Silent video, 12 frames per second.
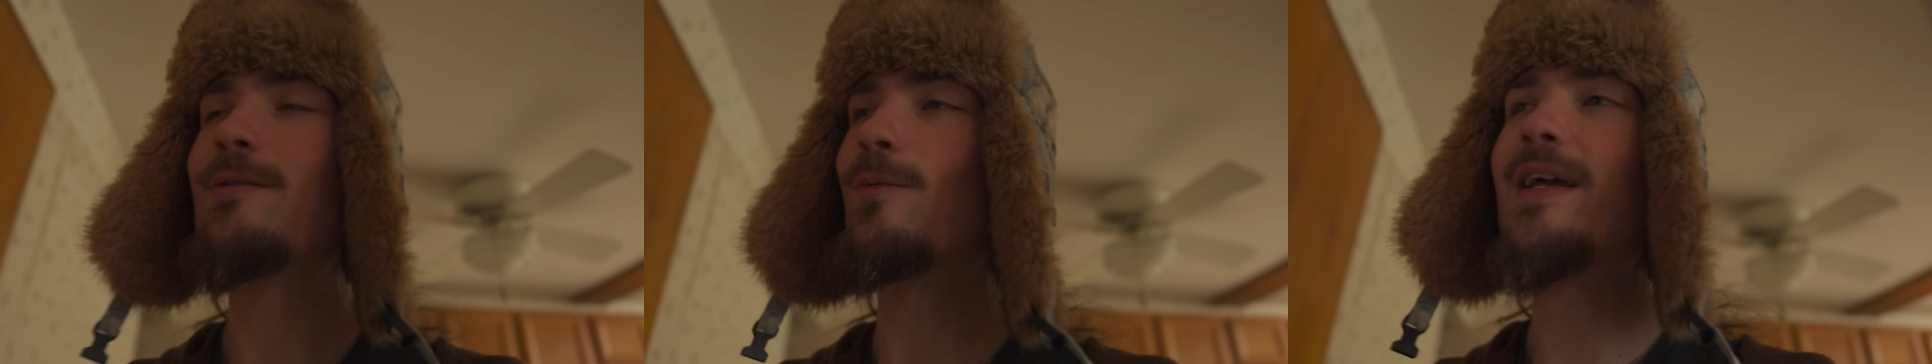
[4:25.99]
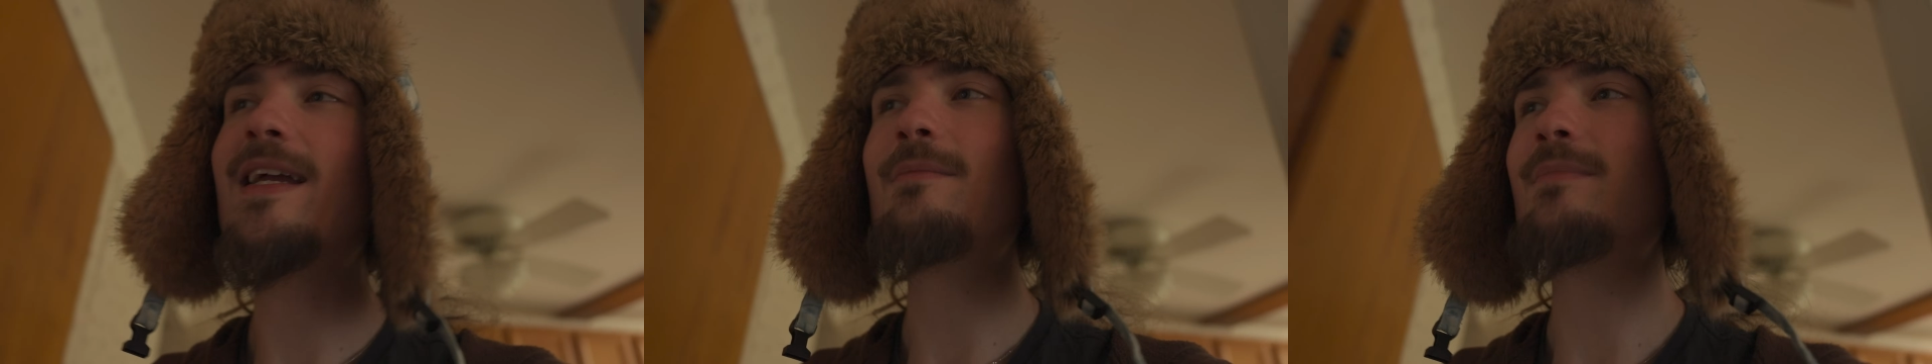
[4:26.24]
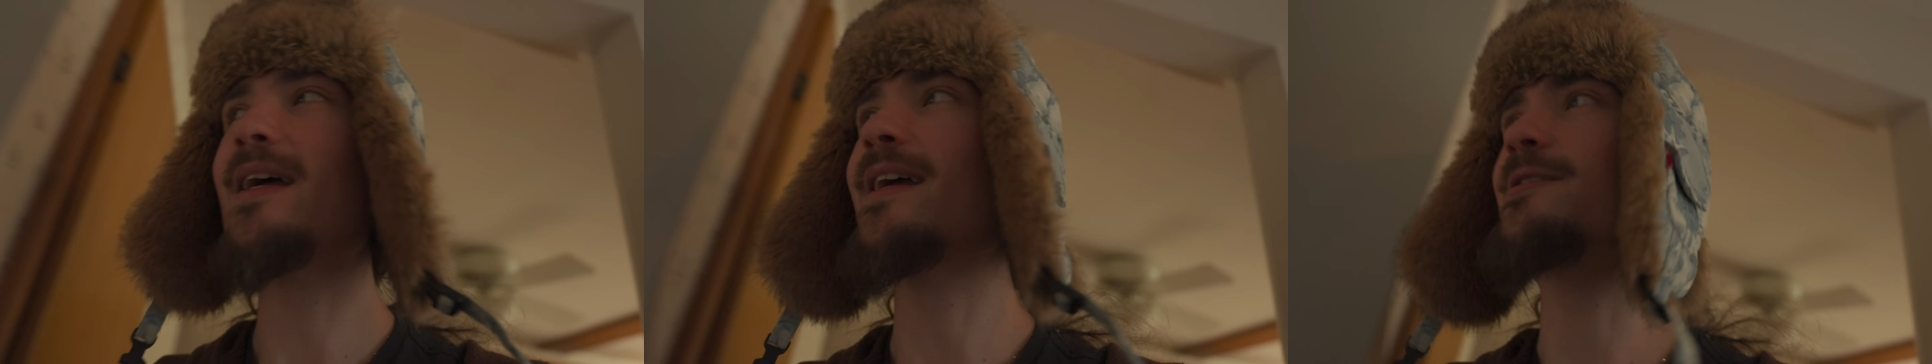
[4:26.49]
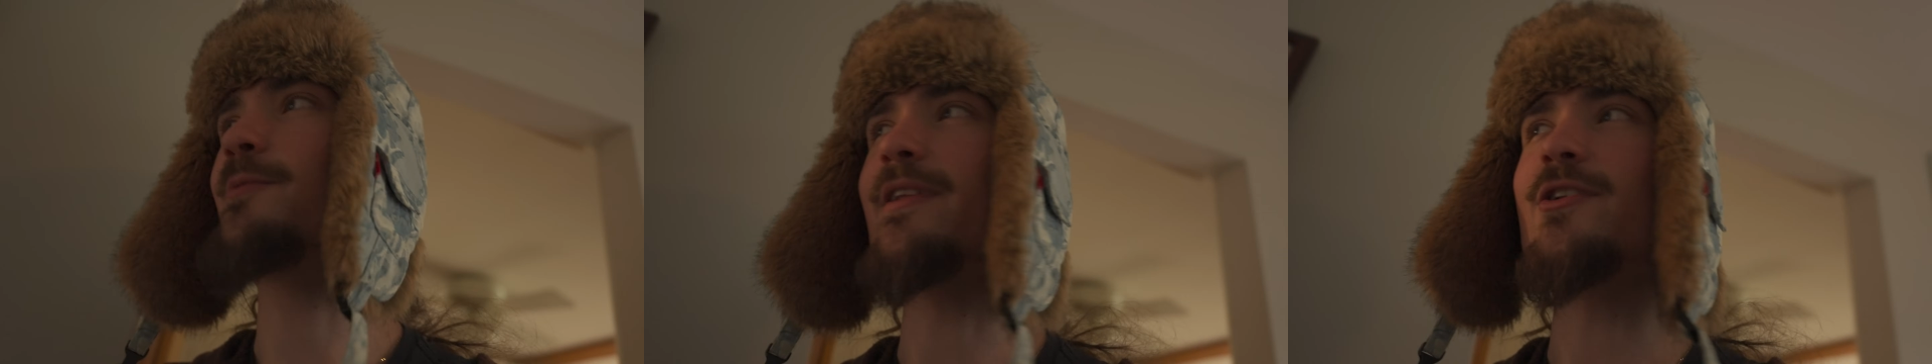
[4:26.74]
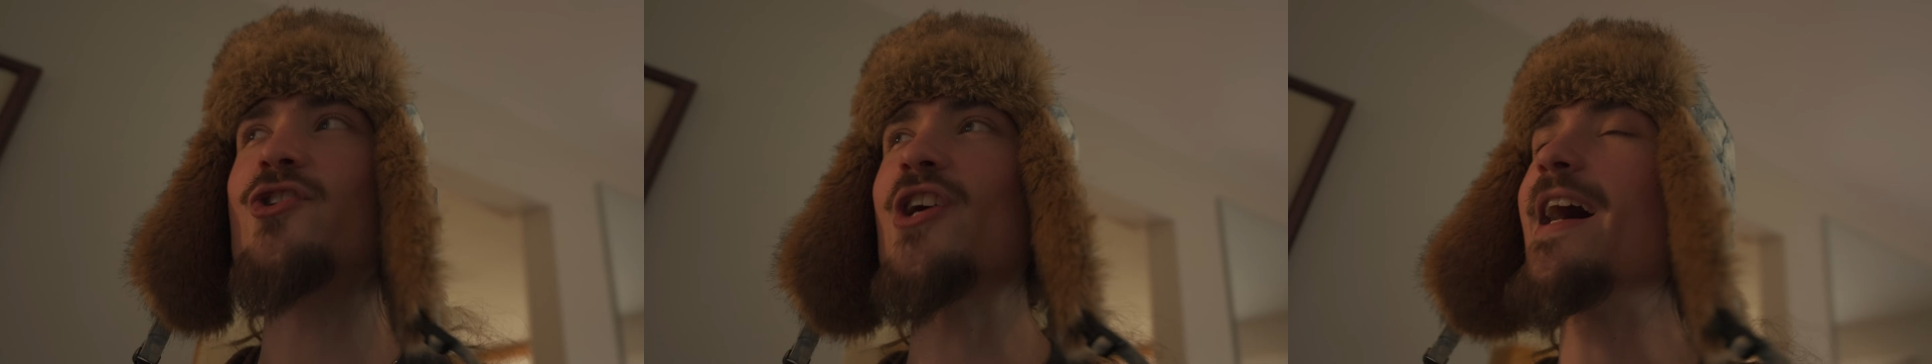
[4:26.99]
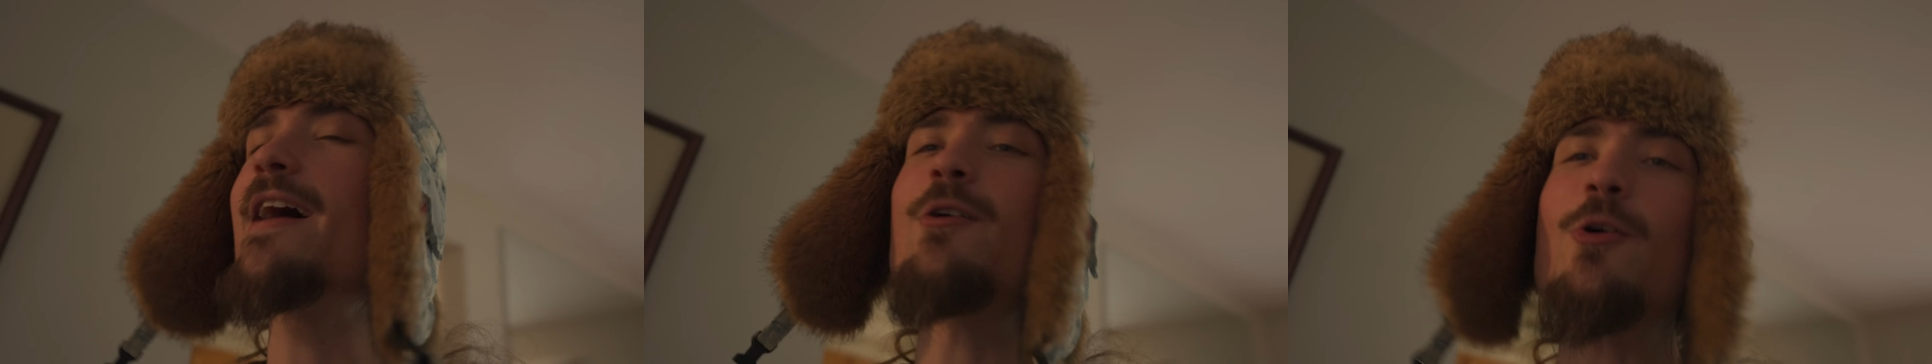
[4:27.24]
wake and baked, with a
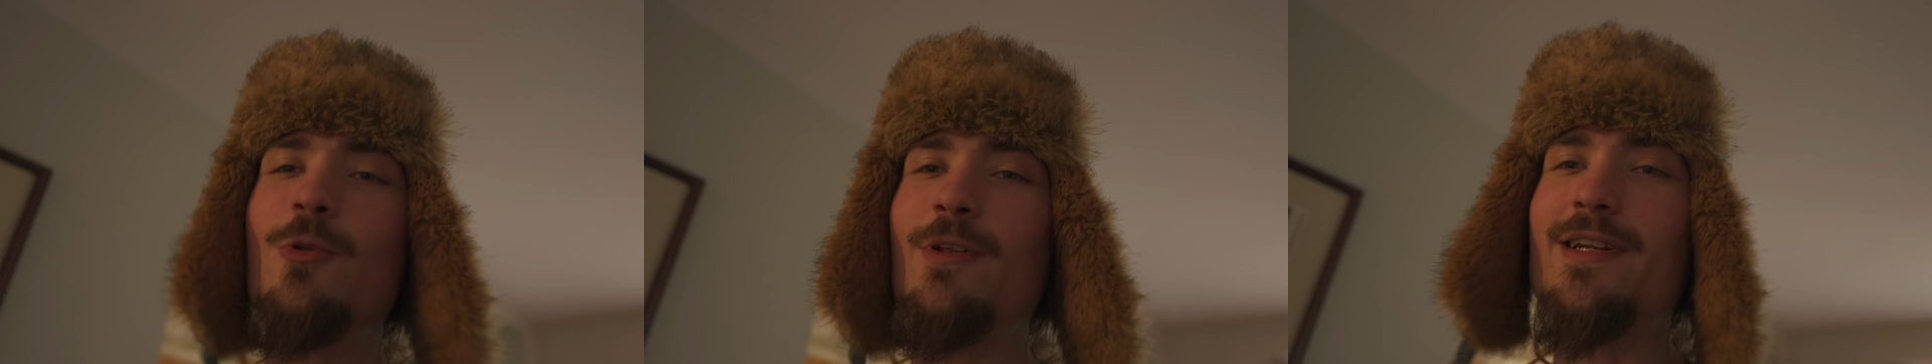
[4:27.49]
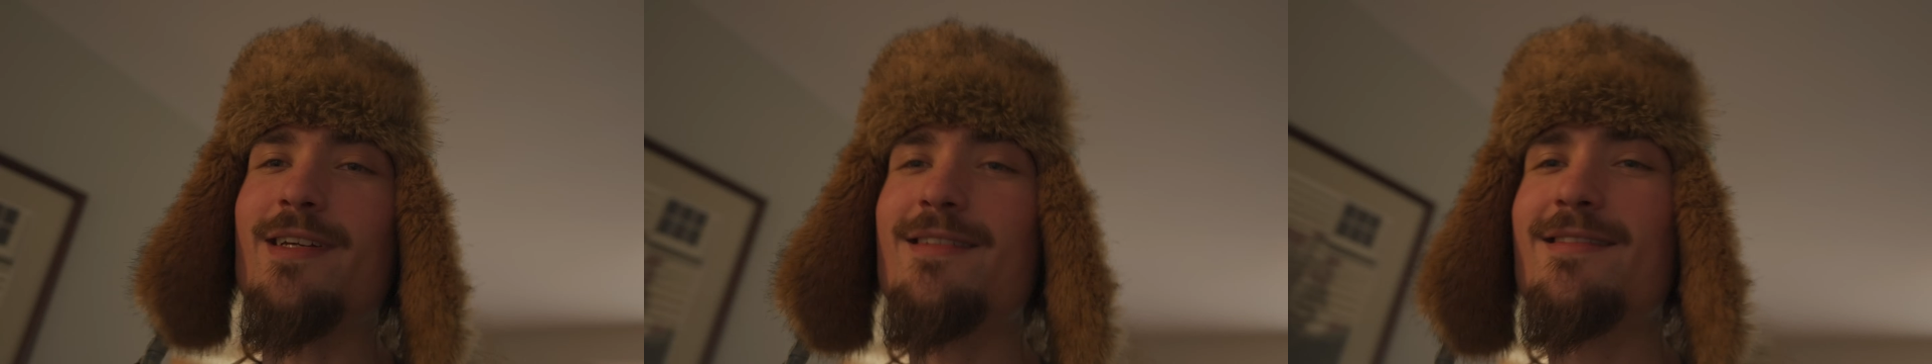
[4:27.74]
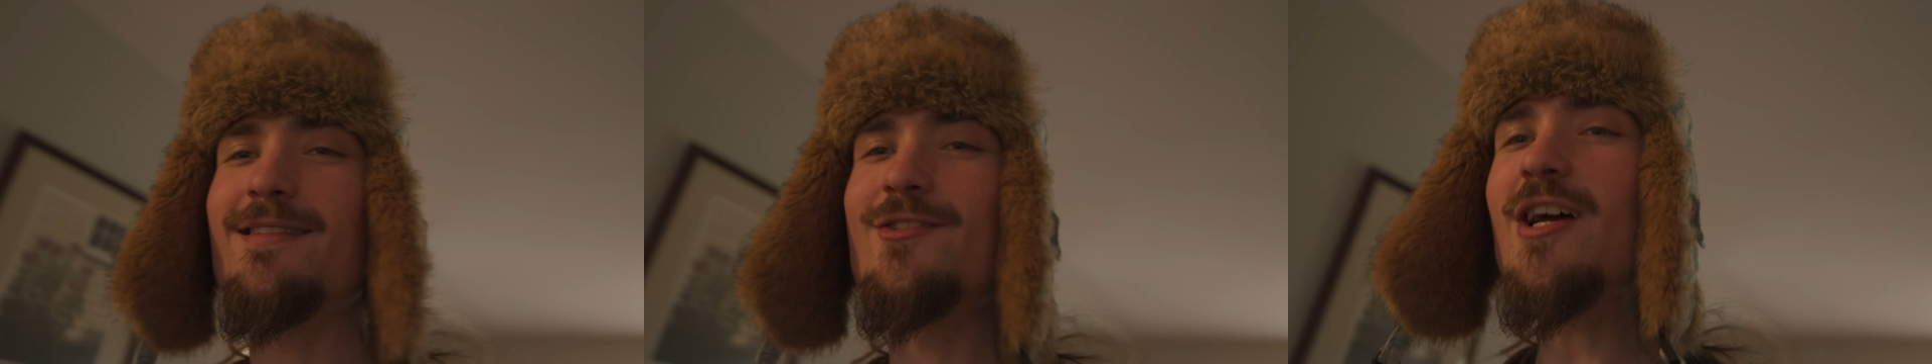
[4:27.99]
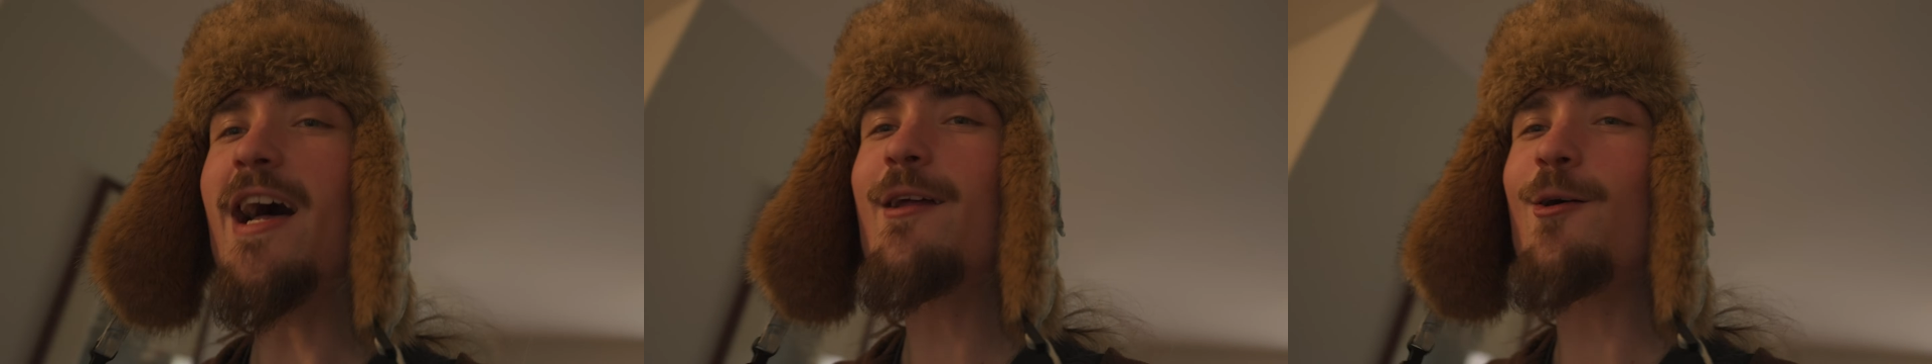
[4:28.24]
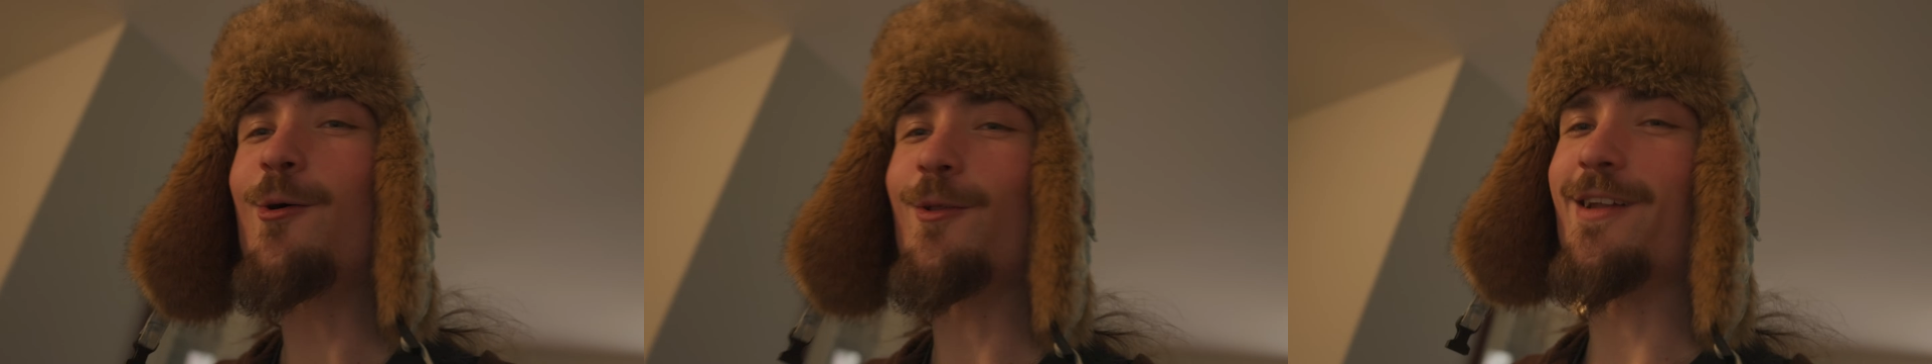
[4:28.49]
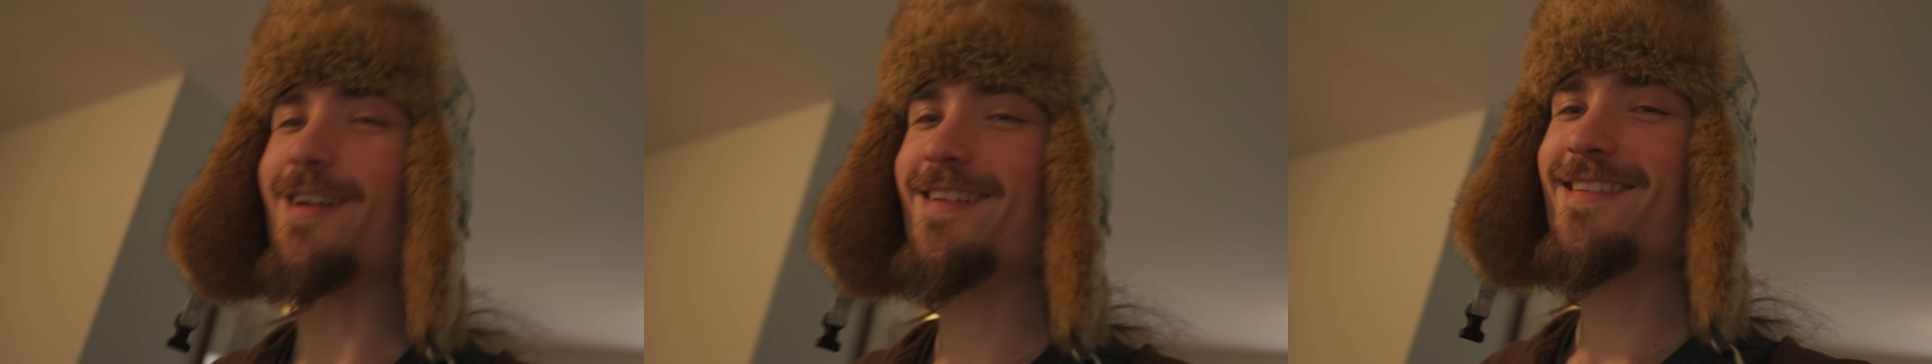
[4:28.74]
giant hole in it. A giant
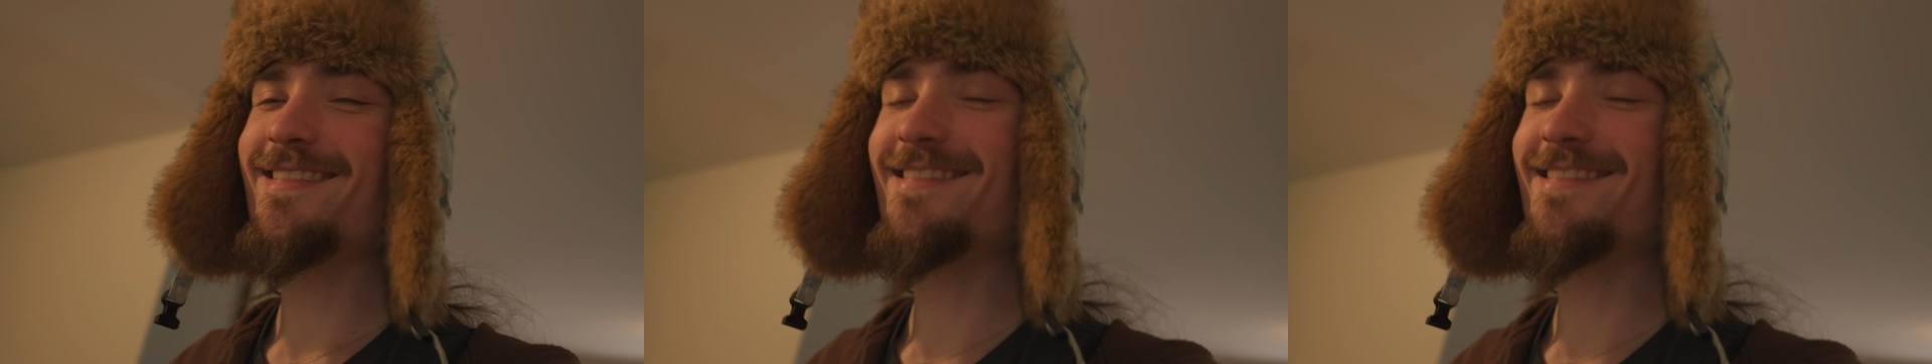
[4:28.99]
hole in it.